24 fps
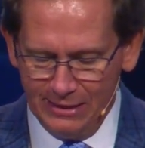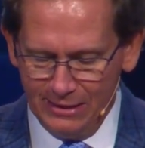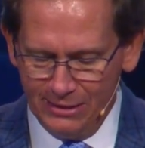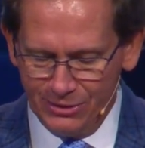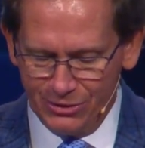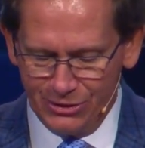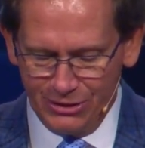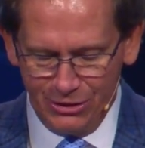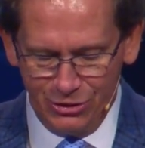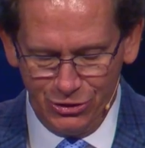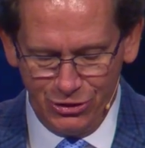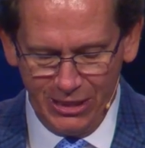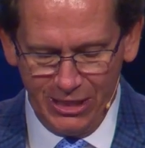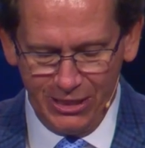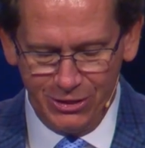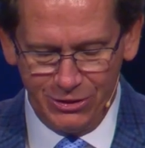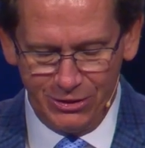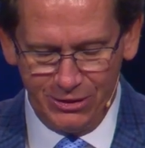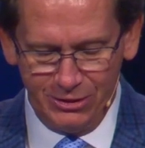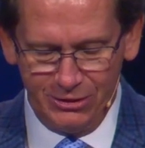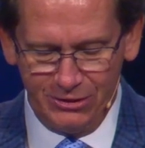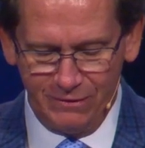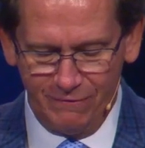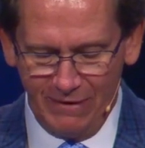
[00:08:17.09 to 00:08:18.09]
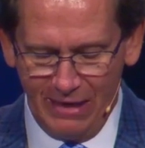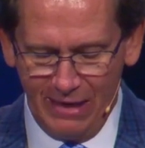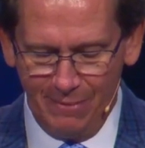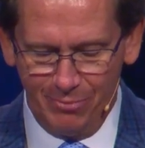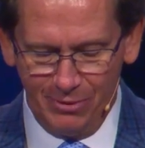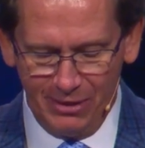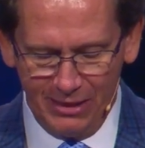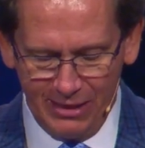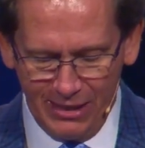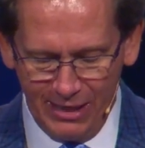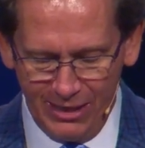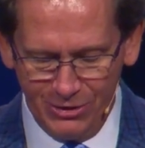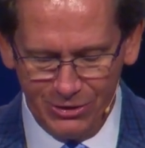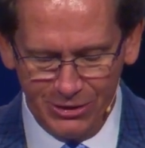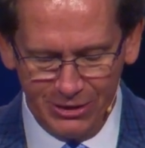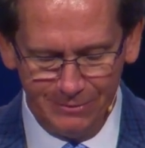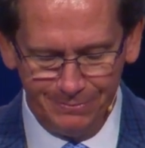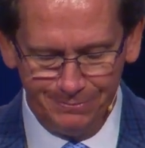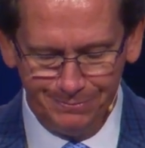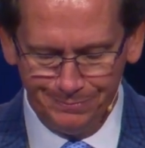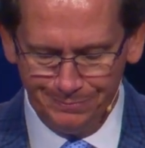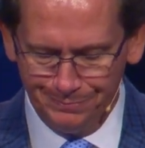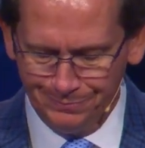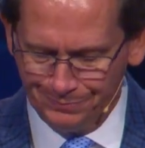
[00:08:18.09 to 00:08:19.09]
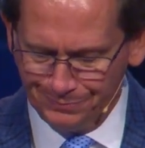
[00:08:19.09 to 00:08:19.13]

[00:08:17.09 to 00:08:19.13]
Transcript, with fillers: suggestions of application.